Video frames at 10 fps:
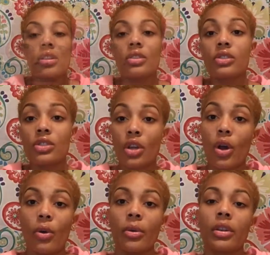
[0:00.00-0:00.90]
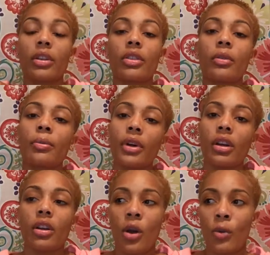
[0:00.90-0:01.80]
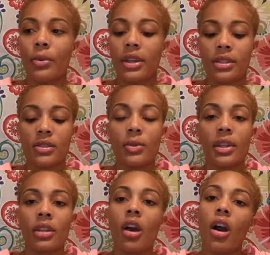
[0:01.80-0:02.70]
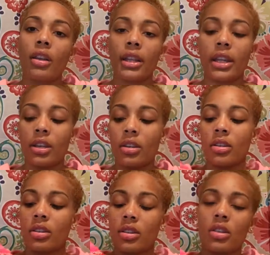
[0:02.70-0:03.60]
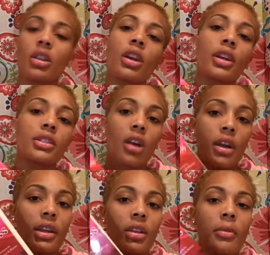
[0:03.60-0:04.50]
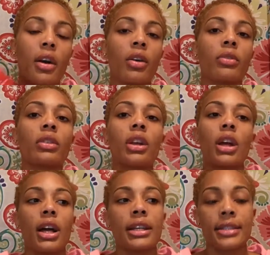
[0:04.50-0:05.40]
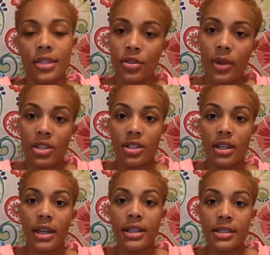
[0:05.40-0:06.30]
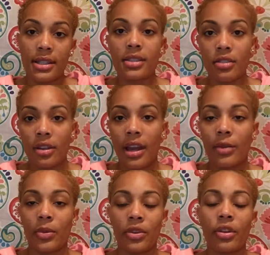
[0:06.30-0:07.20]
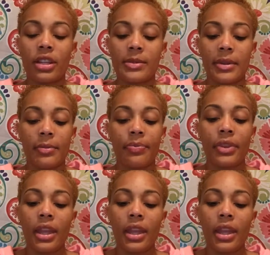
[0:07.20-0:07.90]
So the book opens with Colin talking about a situation that his sister had with her husband,